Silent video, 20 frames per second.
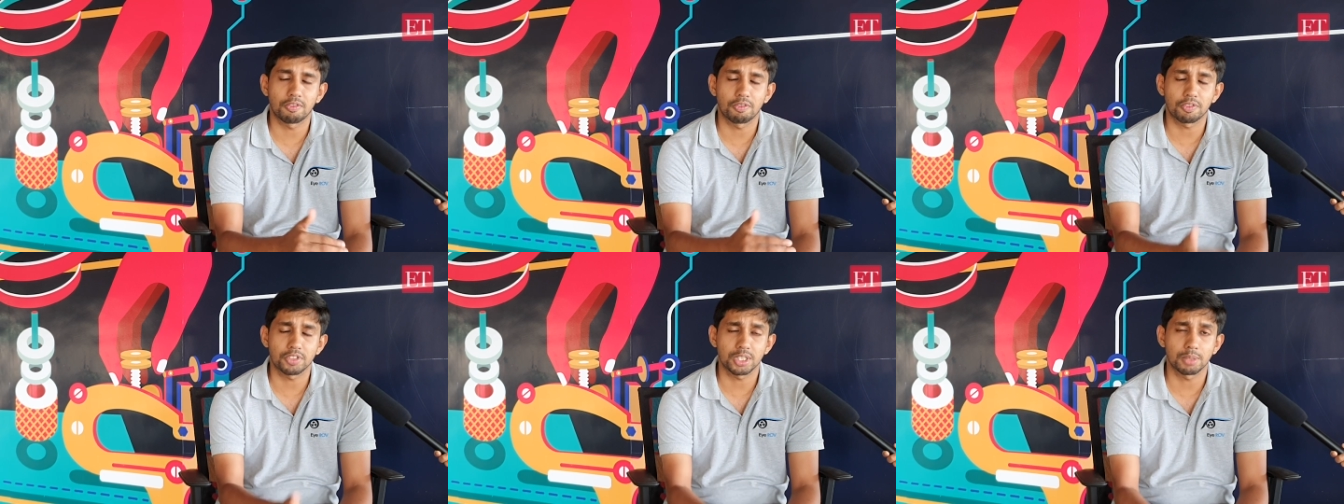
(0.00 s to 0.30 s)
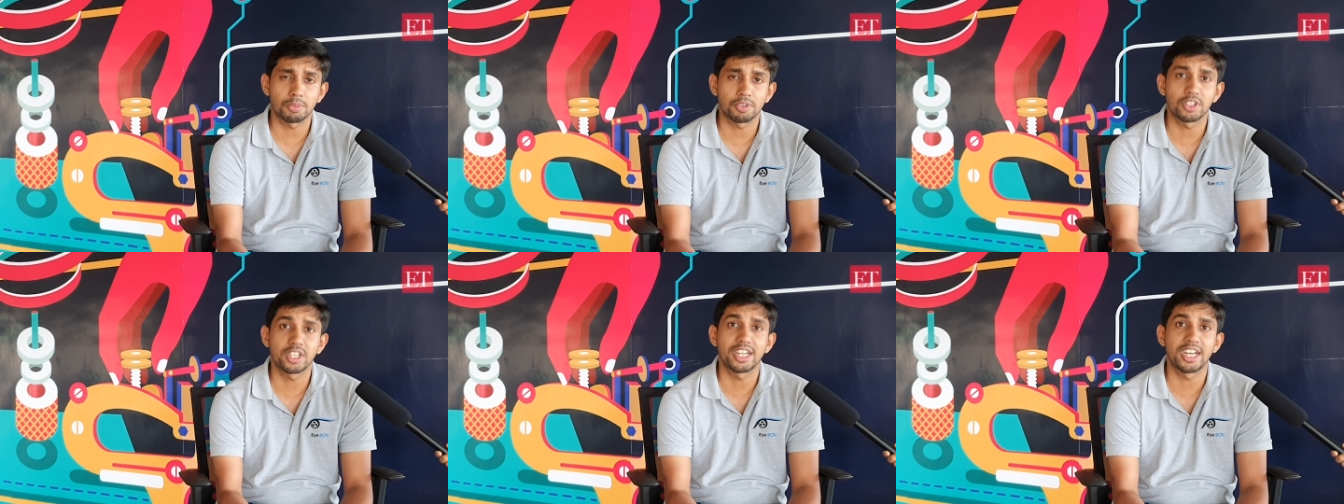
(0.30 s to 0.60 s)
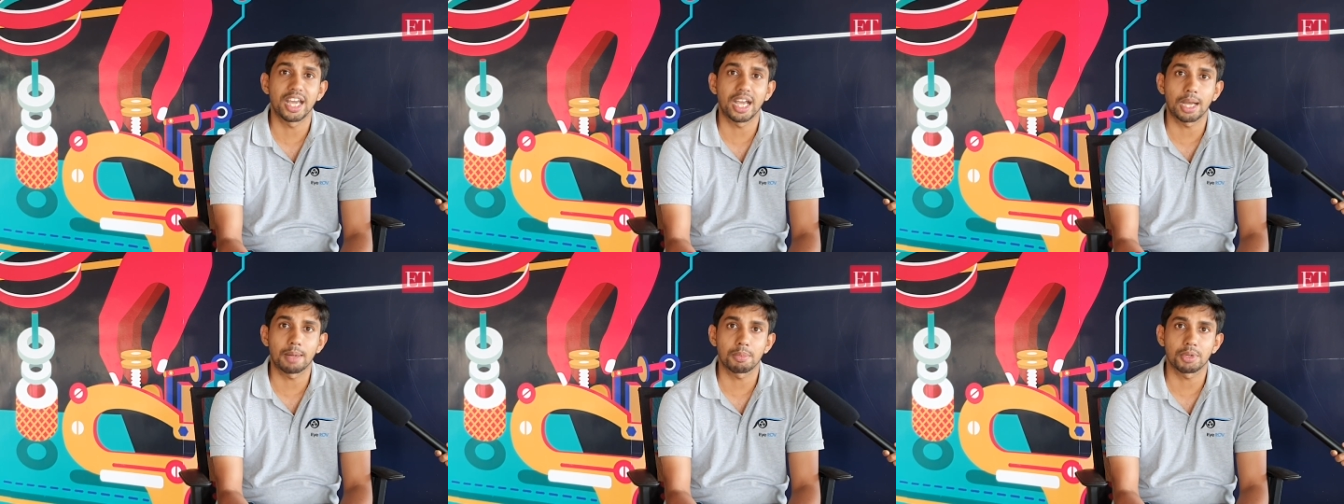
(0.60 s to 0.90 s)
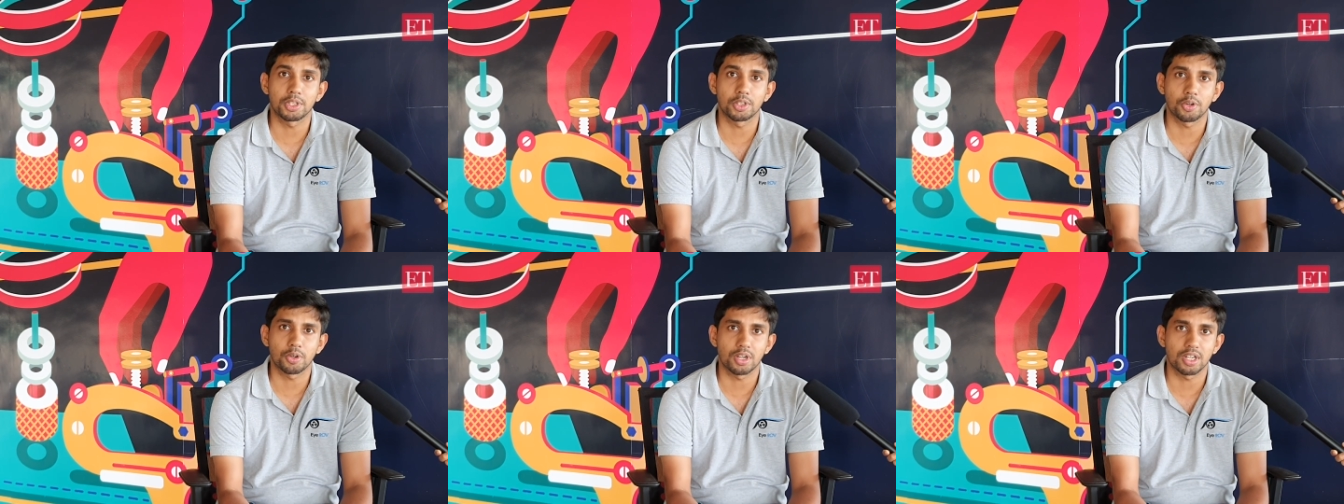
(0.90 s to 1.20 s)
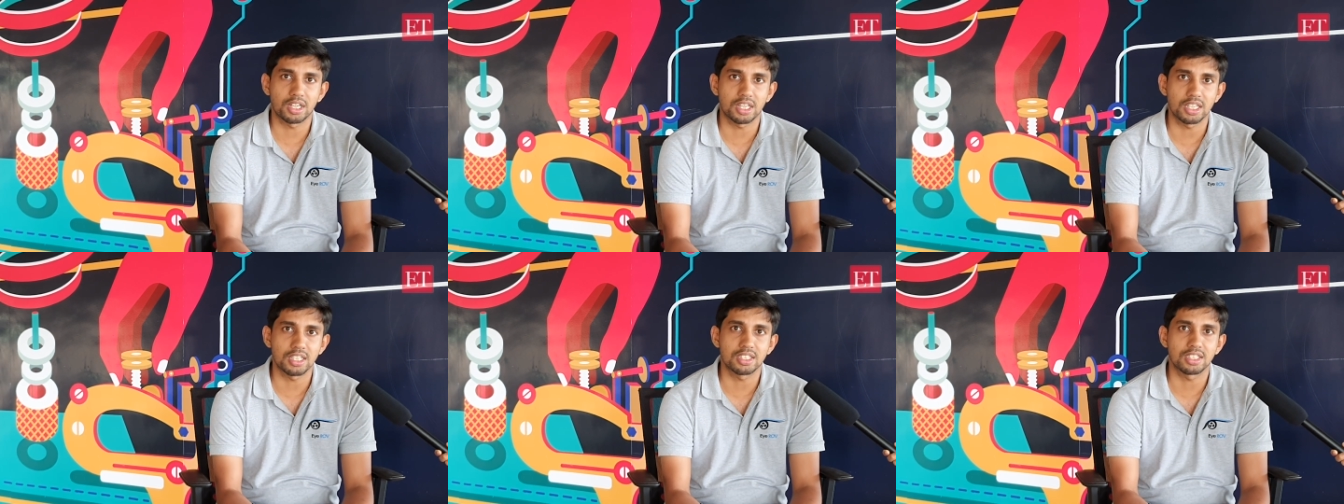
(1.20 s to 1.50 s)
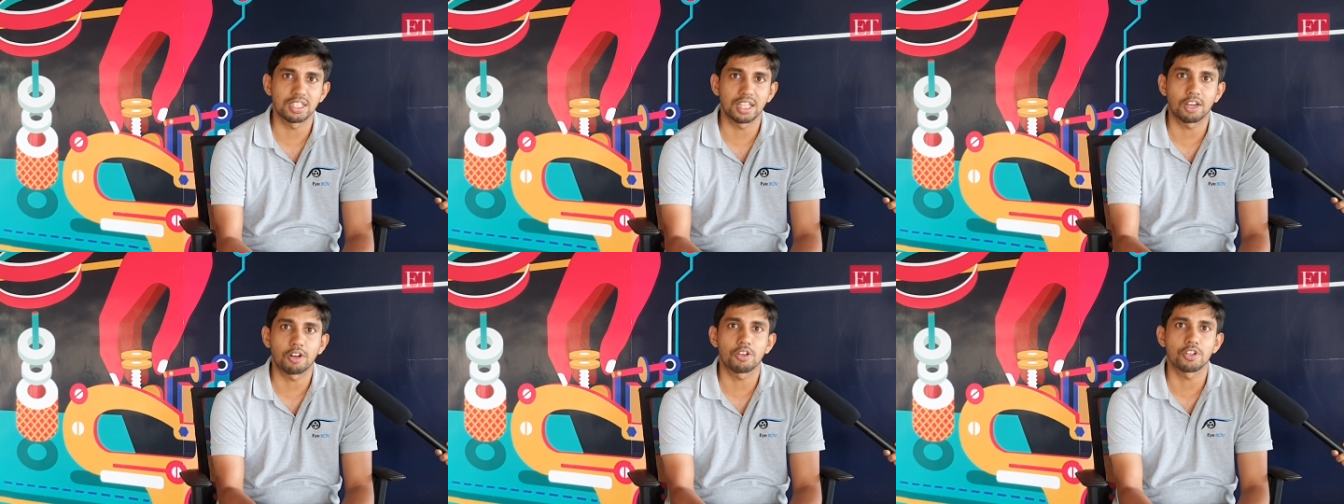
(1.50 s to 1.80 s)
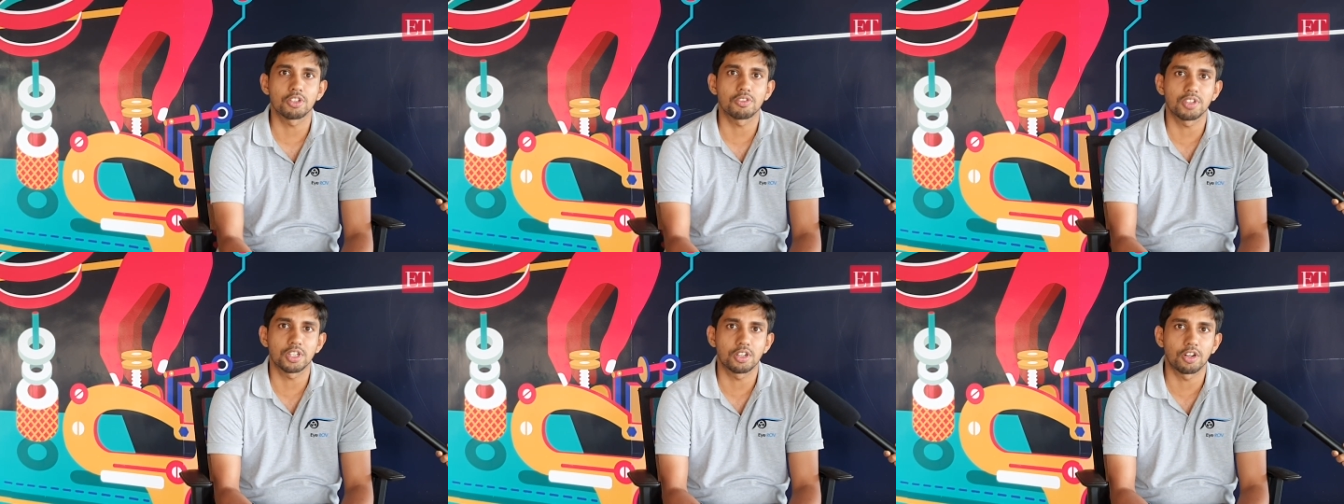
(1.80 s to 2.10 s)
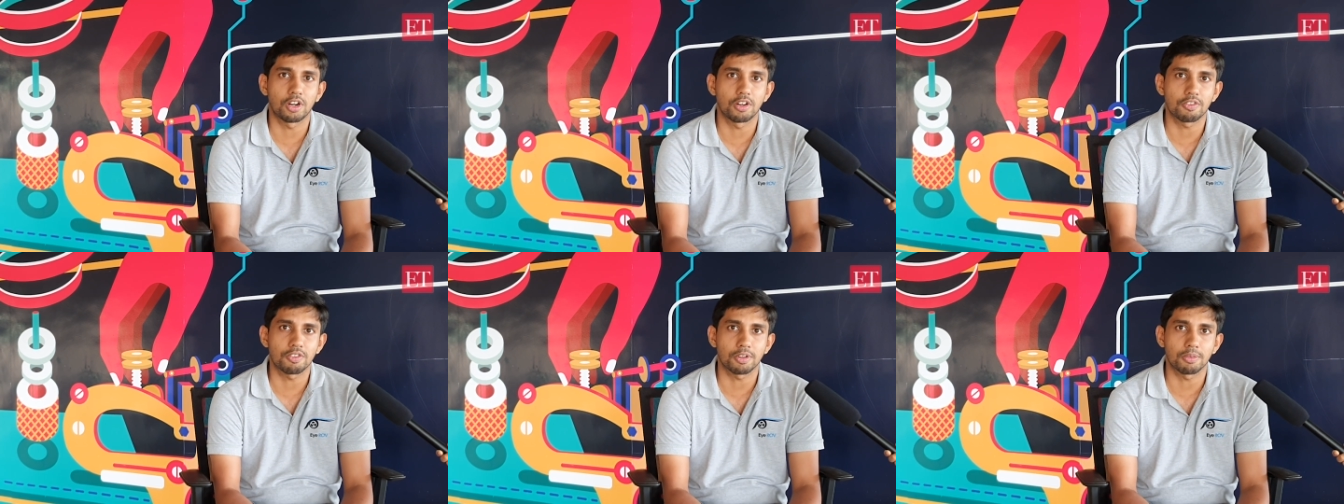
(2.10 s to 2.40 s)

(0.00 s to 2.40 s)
some of the dam authorities then also we got